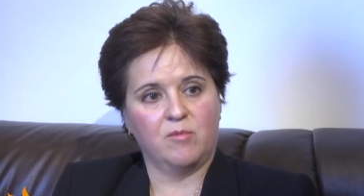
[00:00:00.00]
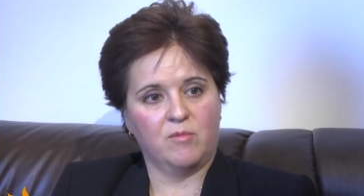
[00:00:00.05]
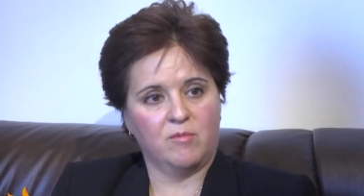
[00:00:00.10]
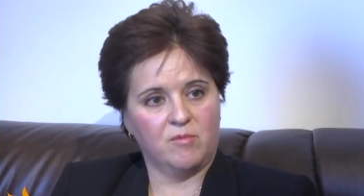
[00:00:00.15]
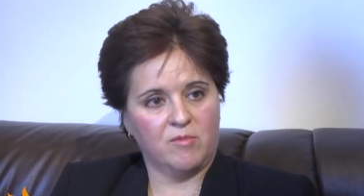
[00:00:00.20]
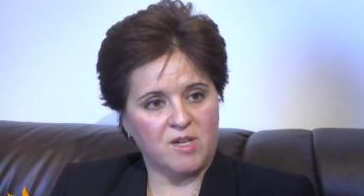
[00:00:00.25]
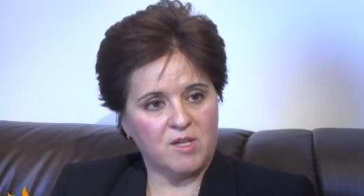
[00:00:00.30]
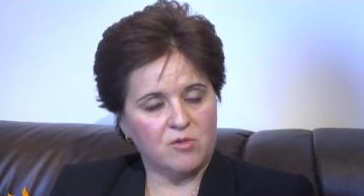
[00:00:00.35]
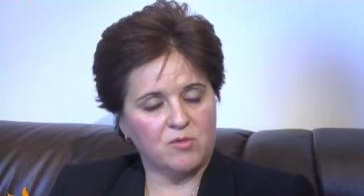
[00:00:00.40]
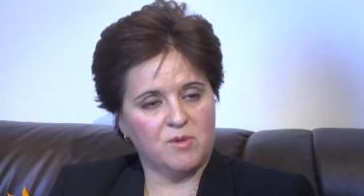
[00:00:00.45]
are
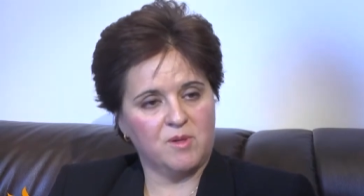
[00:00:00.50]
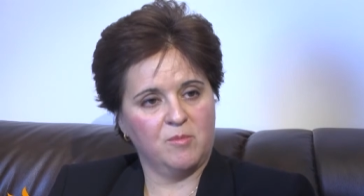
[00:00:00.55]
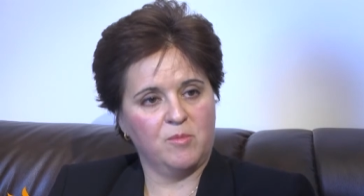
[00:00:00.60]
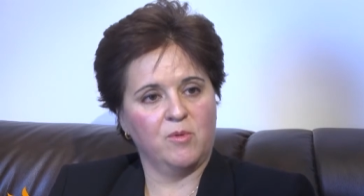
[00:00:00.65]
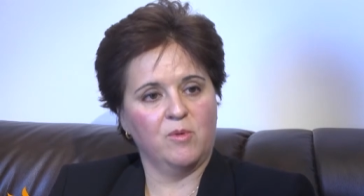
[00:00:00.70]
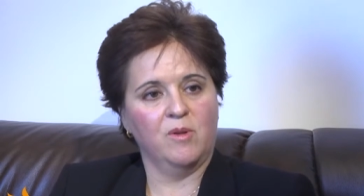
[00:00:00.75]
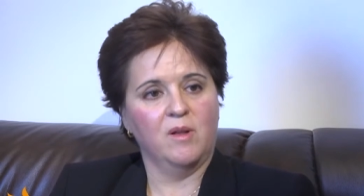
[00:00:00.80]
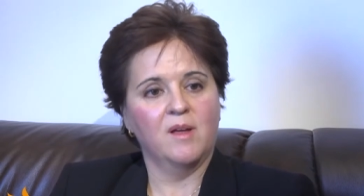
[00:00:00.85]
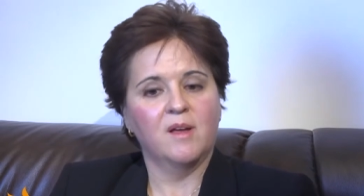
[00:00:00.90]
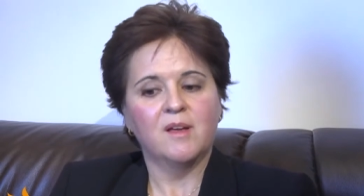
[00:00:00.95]

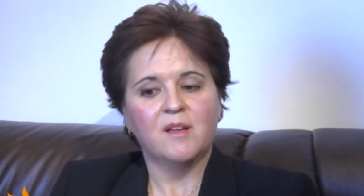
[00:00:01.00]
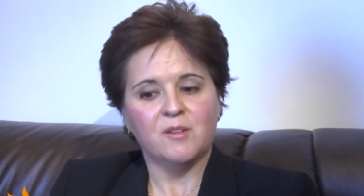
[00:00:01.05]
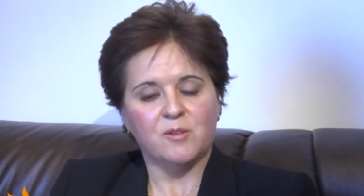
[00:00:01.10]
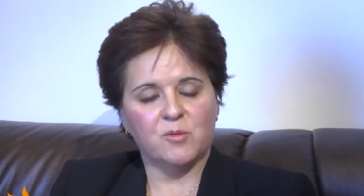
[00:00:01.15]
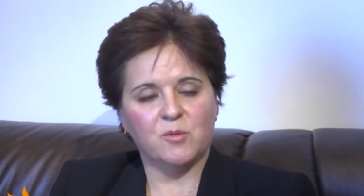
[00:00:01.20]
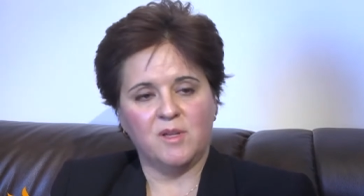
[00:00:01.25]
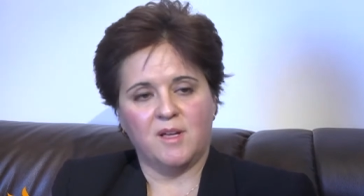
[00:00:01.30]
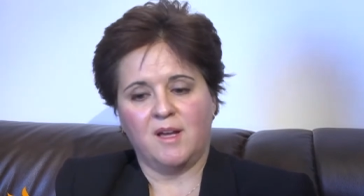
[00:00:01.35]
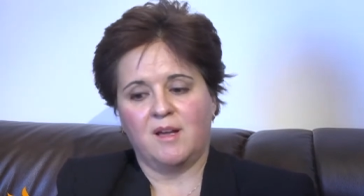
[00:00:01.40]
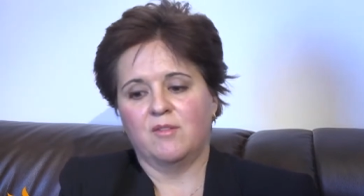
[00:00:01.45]
reasonable.
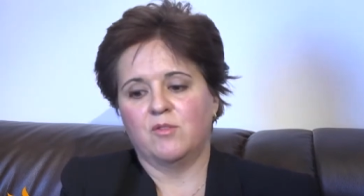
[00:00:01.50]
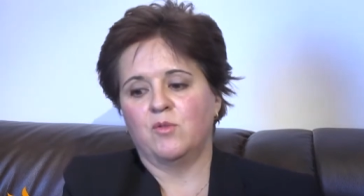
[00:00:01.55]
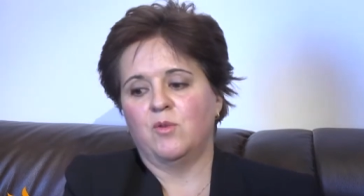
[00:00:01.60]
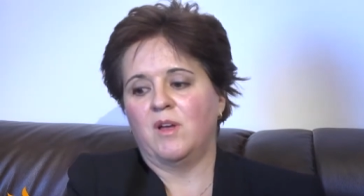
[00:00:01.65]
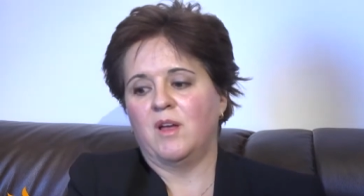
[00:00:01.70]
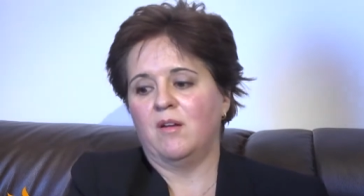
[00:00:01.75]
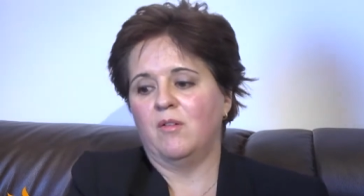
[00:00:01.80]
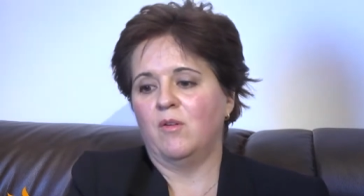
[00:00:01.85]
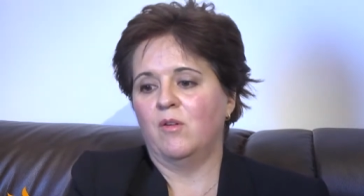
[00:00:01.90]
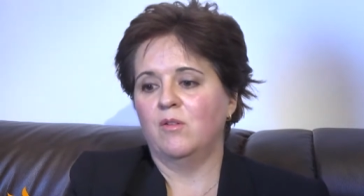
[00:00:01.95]
So they have to
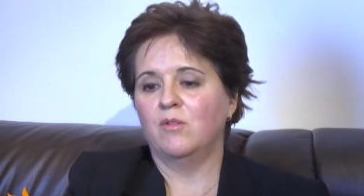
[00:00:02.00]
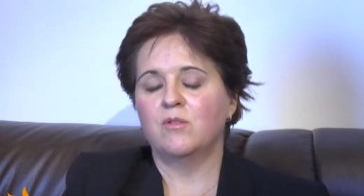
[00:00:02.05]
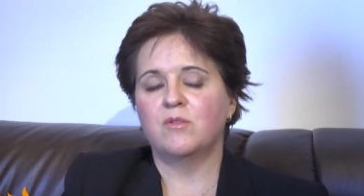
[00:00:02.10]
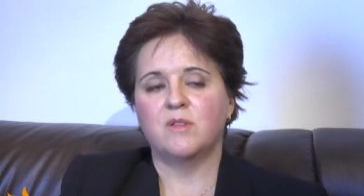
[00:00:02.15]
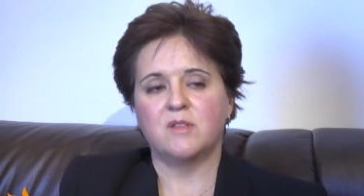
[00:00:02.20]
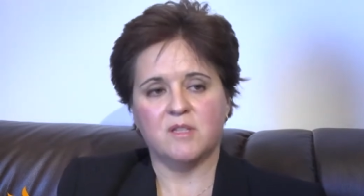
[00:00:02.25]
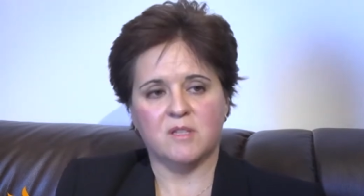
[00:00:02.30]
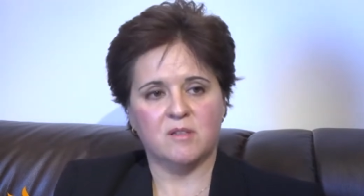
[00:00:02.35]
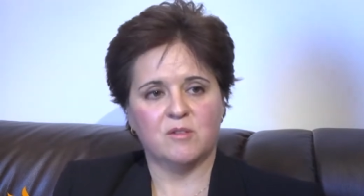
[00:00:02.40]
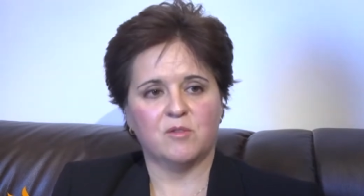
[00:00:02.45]
have all of
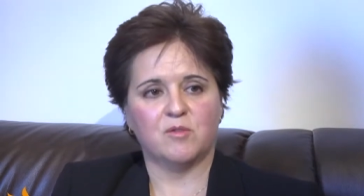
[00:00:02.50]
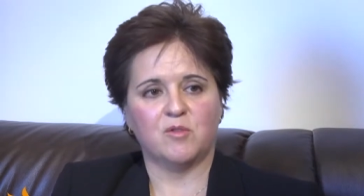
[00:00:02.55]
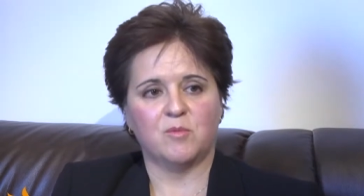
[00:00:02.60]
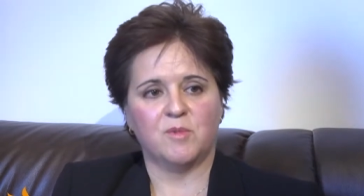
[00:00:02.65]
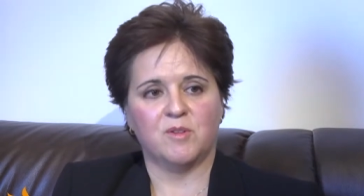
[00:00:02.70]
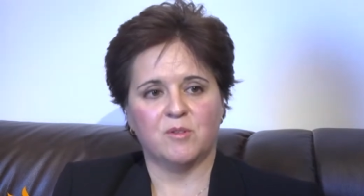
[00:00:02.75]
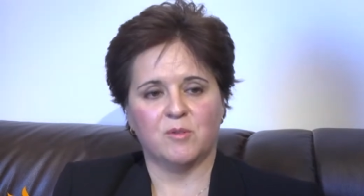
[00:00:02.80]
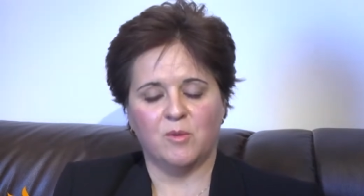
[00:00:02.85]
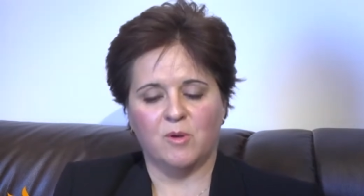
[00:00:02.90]
these instruments.